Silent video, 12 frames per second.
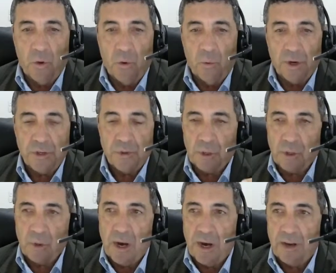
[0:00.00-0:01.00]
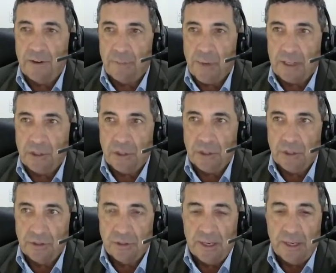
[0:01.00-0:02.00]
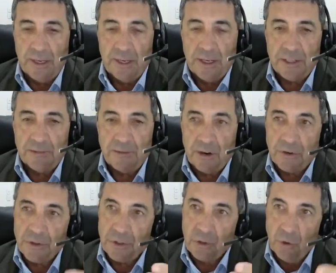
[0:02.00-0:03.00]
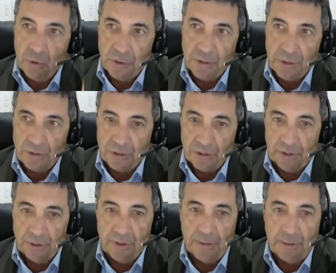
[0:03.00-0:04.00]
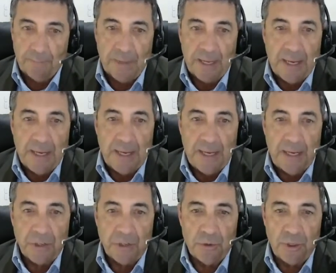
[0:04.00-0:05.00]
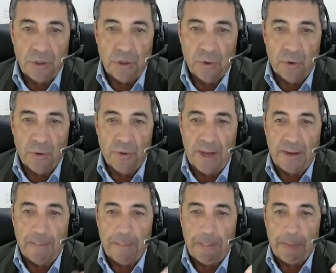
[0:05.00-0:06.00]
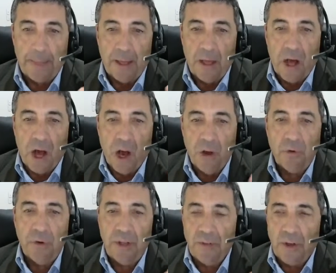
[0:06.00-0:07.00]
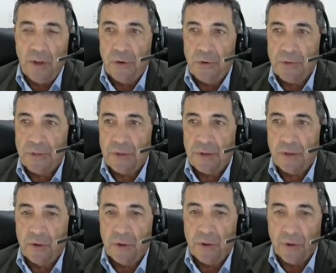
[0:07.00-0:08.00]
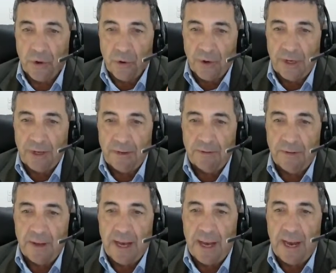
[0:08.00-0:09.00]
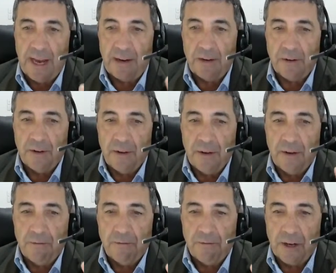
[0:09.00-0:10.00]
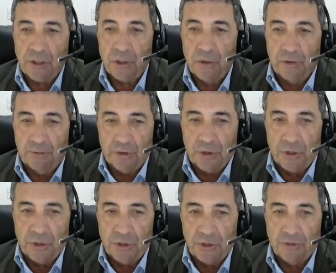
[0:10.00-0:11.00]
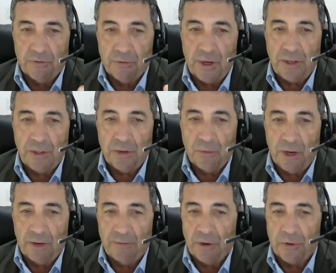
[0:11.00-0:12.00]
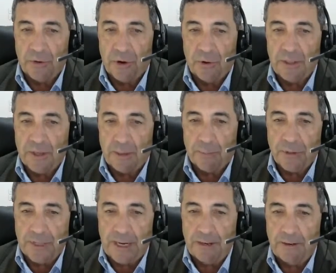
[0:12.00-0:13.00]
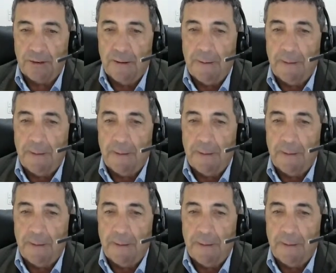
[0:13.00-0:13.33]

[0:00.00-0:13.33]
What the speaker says: what is required of practitioners as far as the court is concerned is to ensure that only those authoritative and functional versions of relevant authorities are presented,